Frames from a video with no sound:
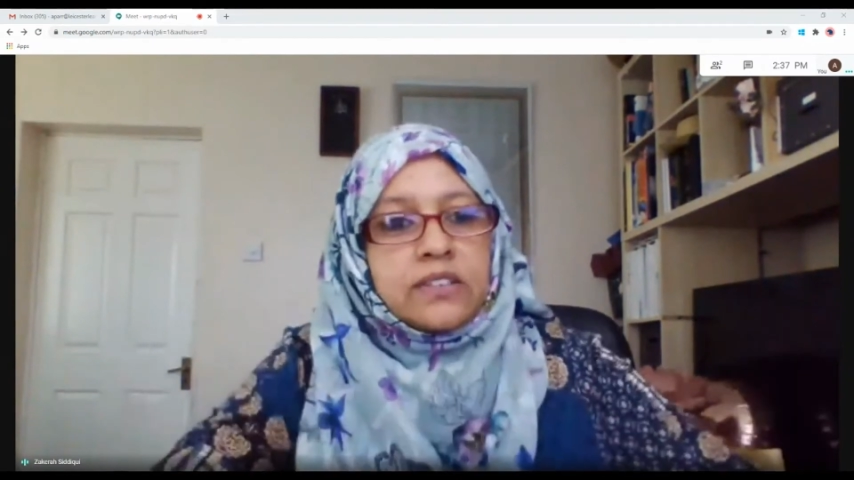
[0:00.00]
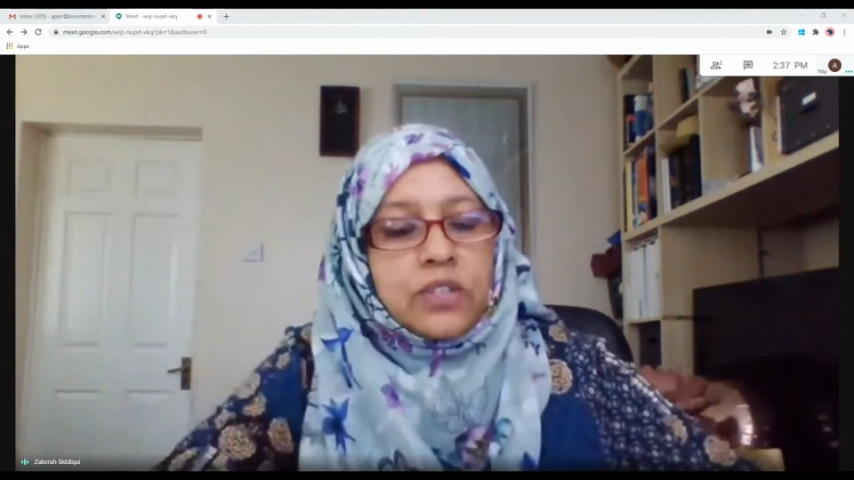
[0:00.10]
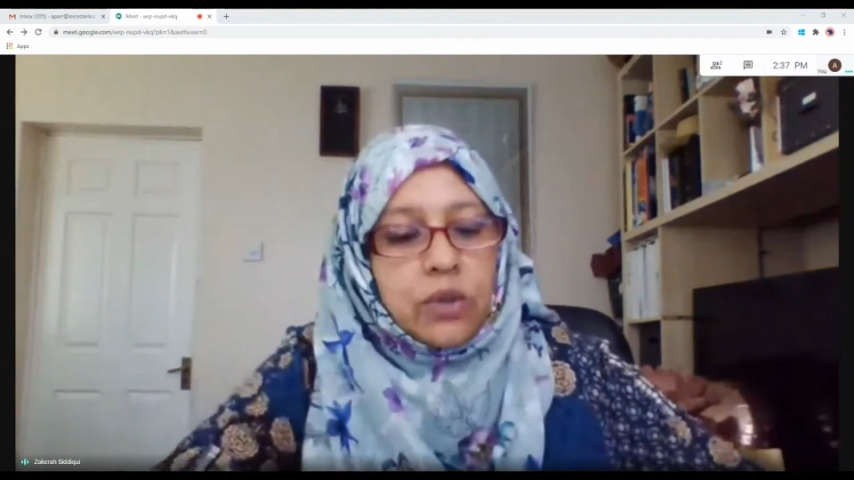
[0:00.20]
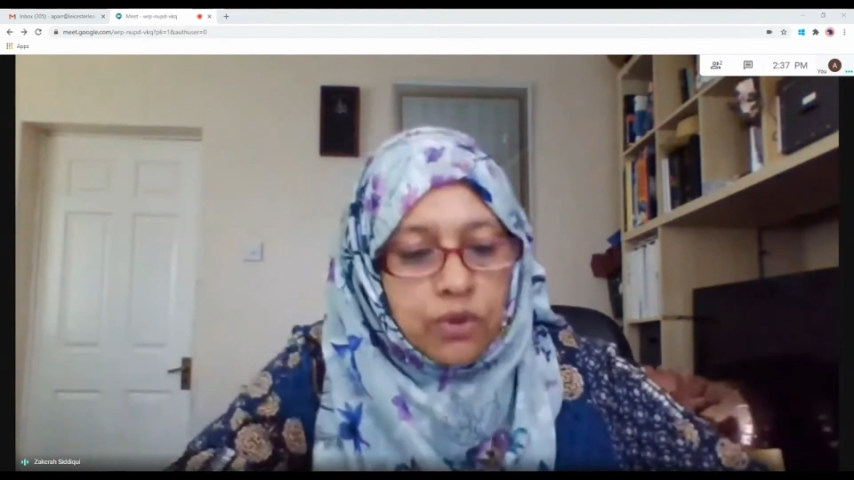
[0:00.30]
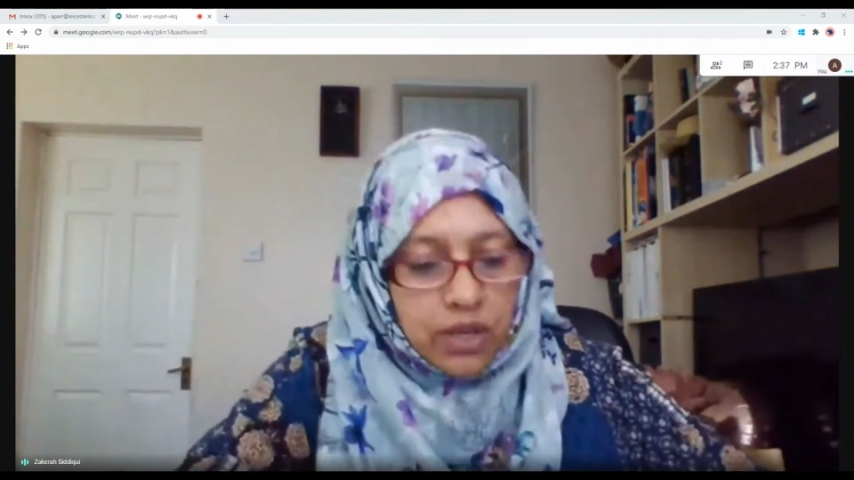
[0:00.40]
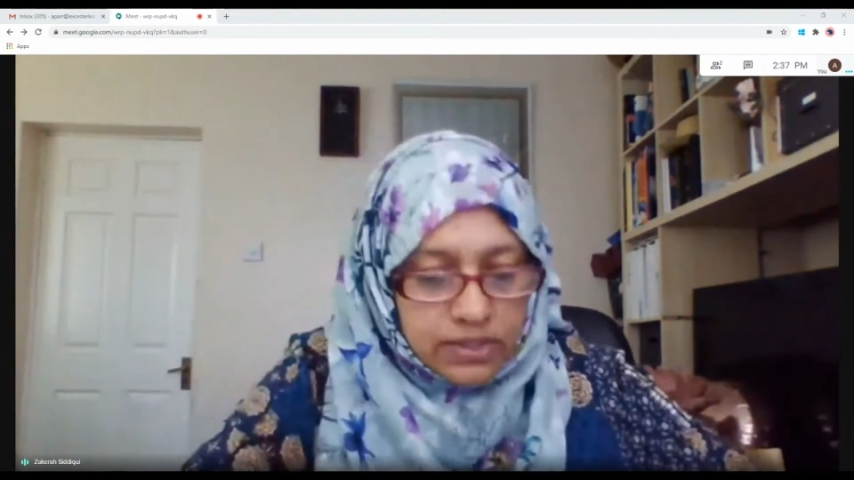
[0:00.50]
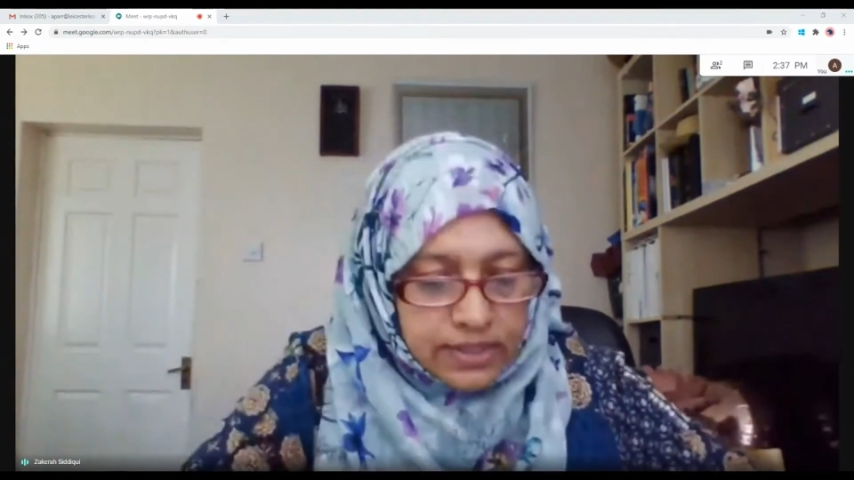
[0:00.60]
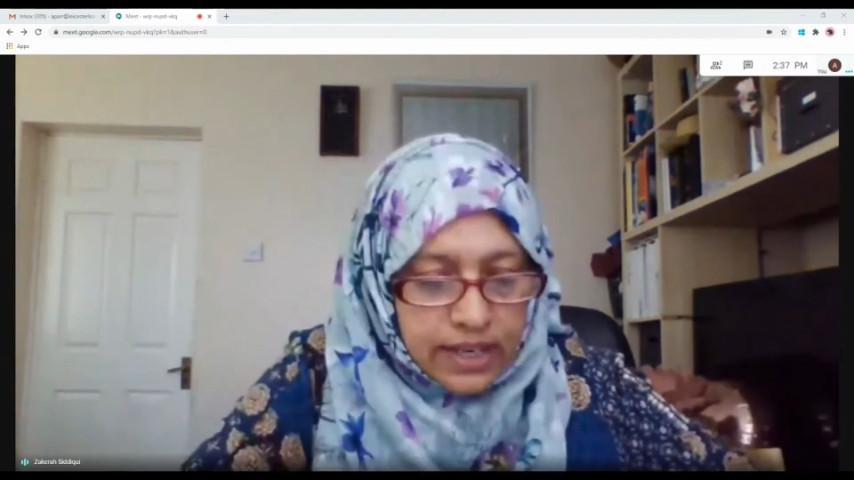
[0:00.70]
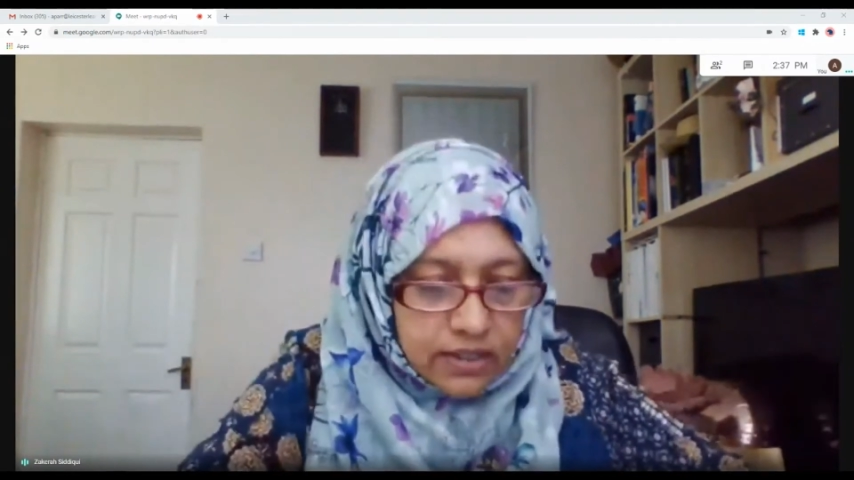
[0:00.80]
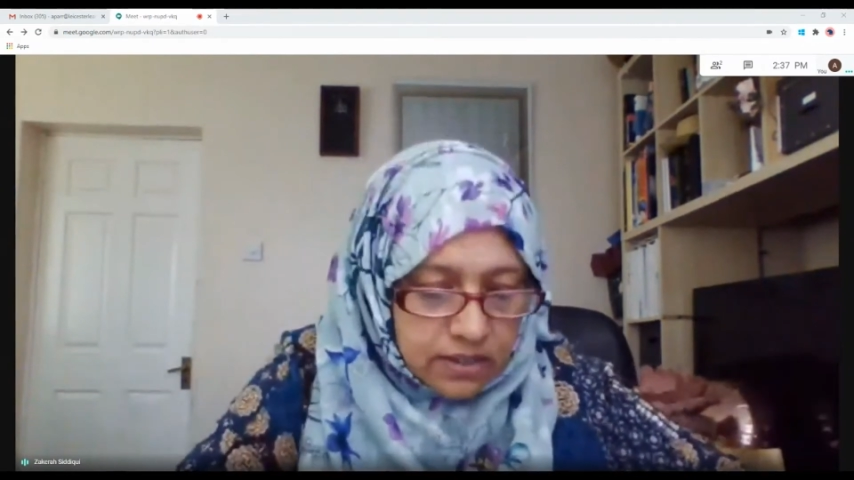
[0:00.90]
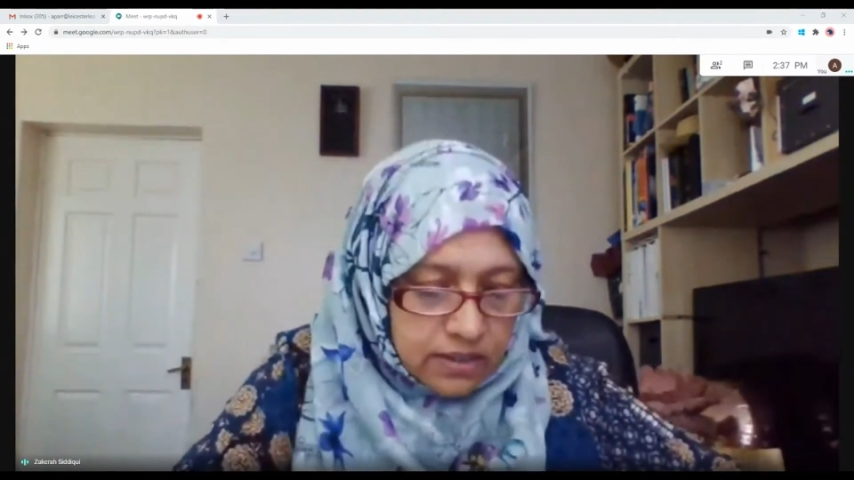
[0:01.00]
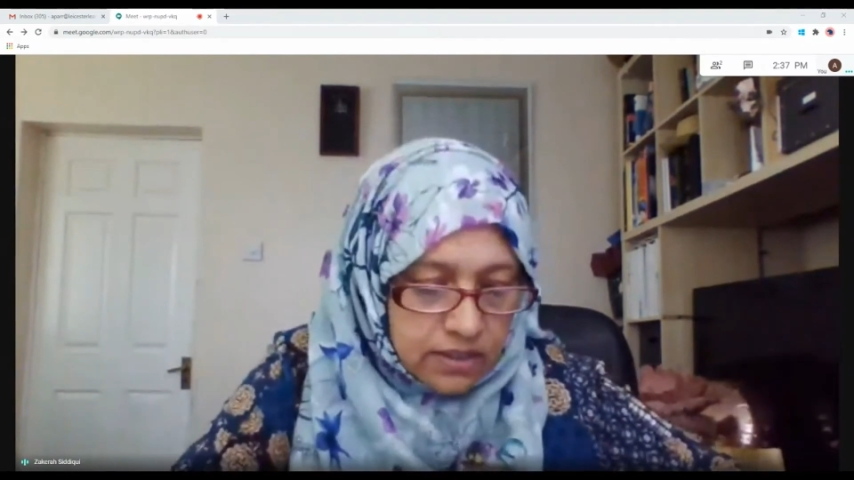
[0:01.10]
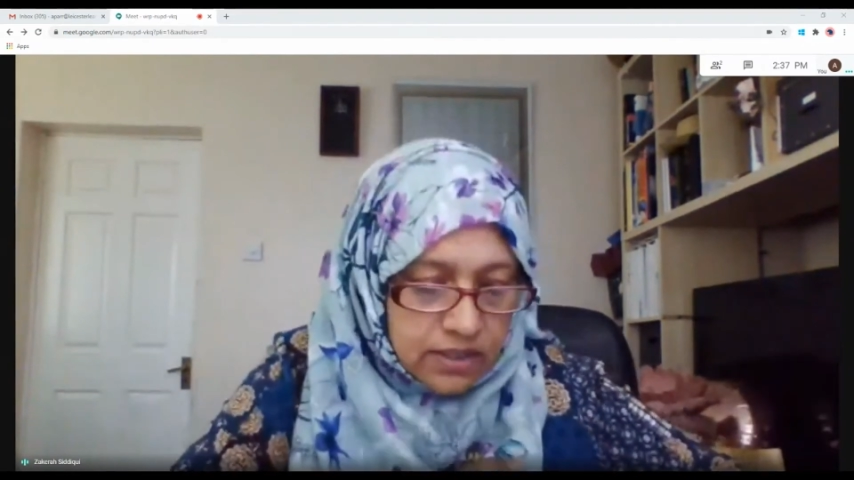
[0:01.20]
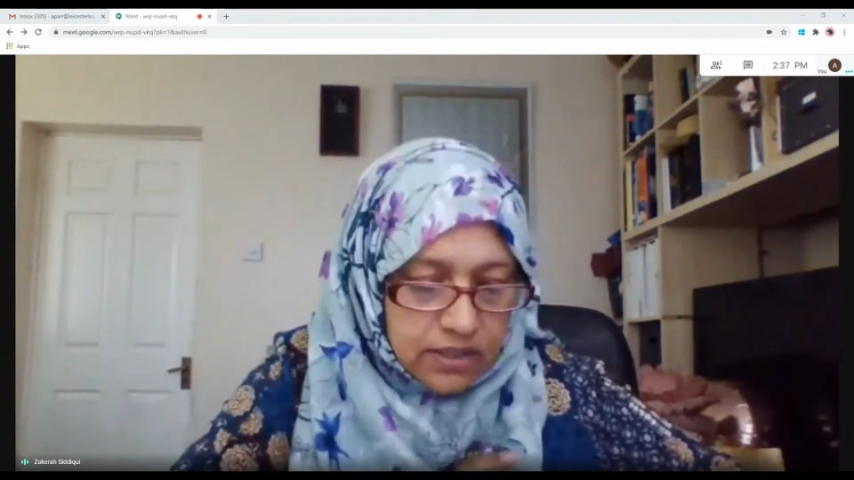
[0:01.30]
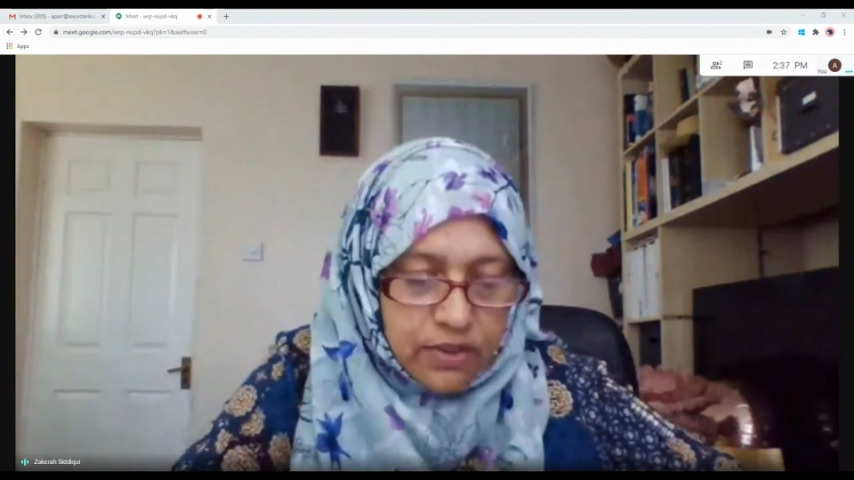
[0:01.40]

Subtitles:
So attendance